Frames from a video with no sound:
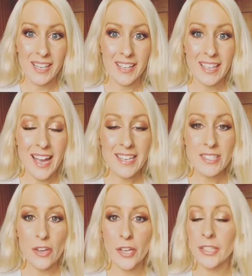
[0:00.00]
Okay,
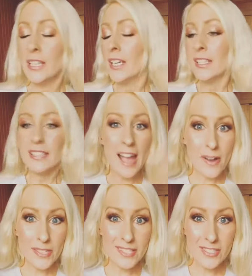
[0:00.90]
so
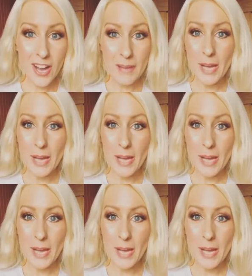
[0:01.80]
now is the time.